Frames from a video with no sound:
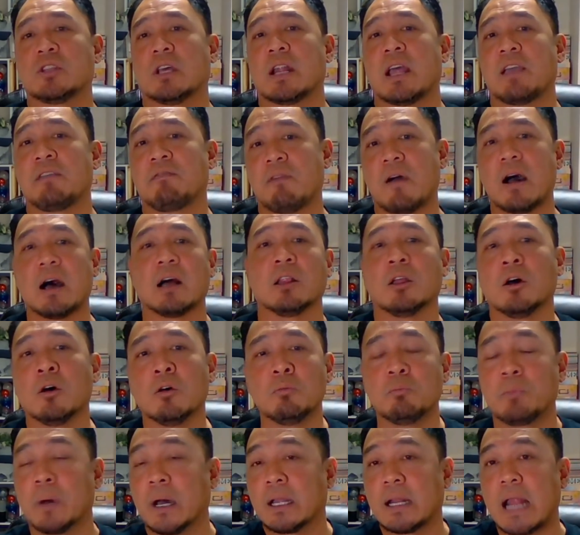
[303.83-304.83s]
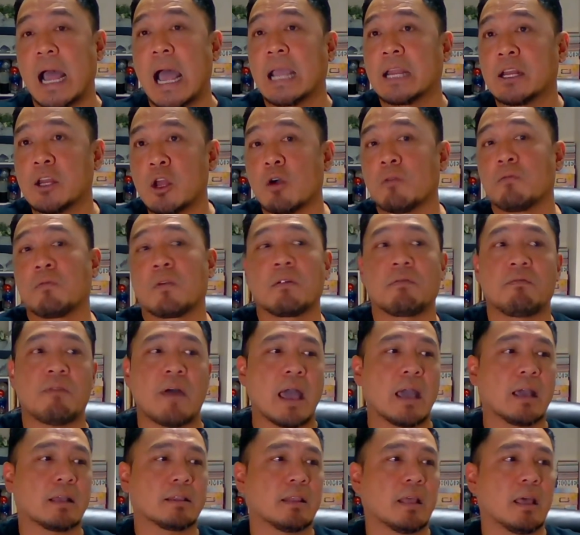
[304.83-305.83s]
that I follow, but I know for a
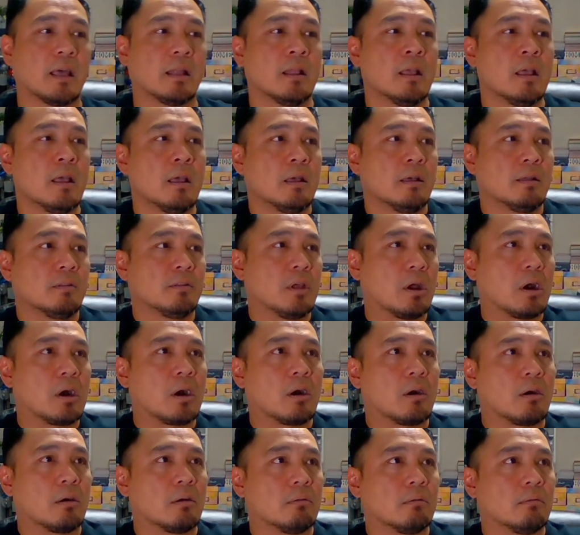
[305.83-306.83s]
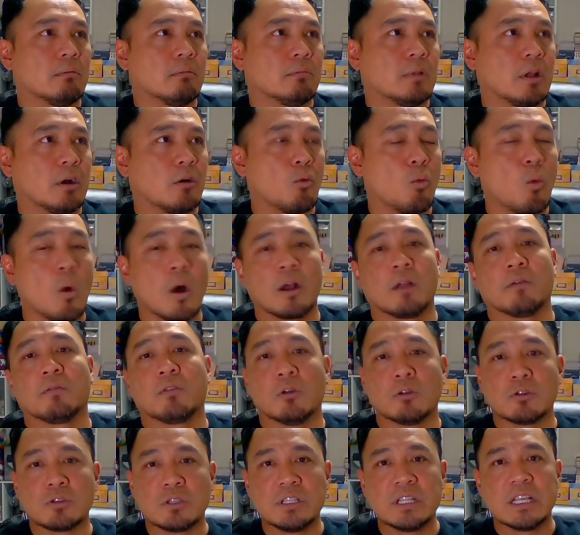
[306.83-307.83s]
fact that they're one of
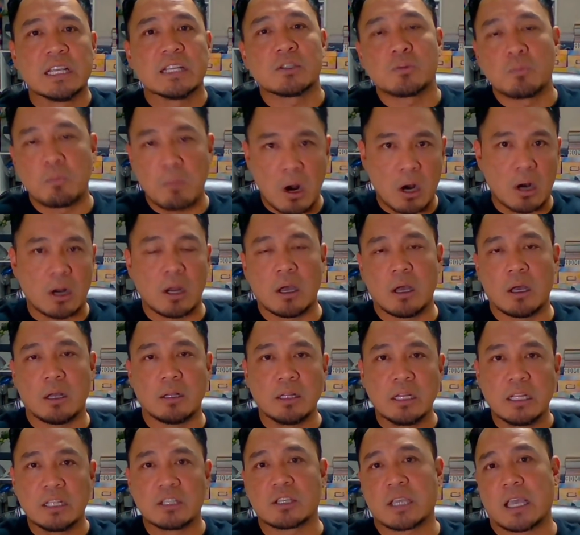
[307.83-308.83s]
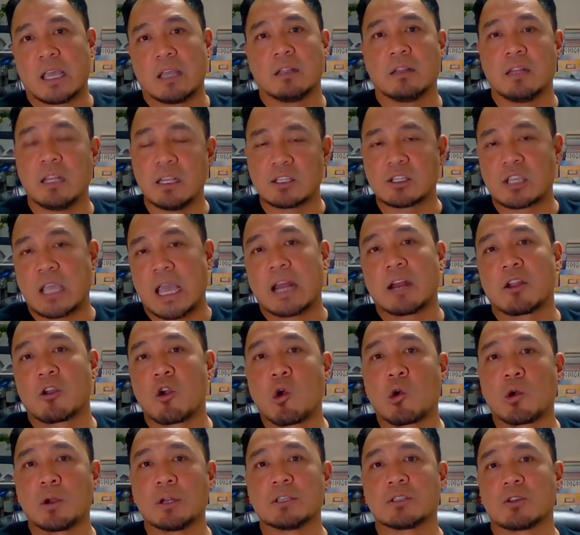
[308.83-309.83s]
those niche
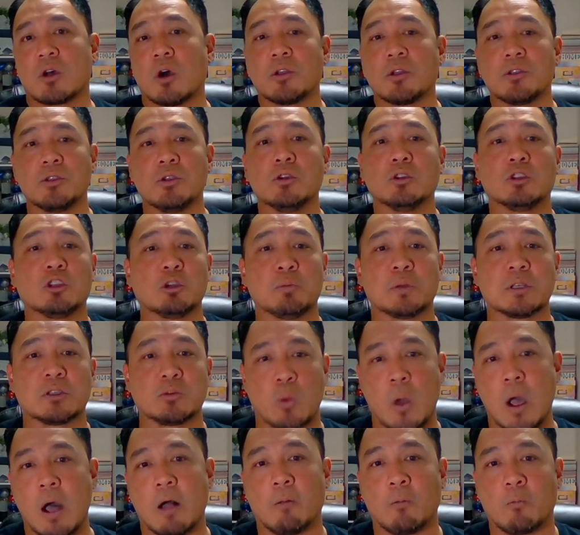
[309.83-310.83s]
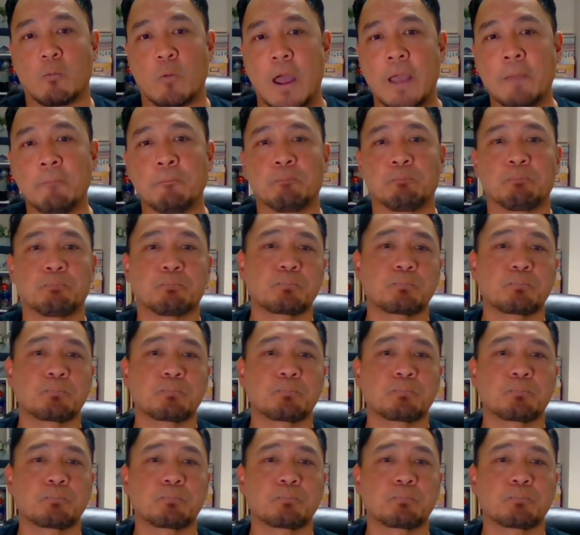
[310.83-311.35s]
categories on YouTube as well, right?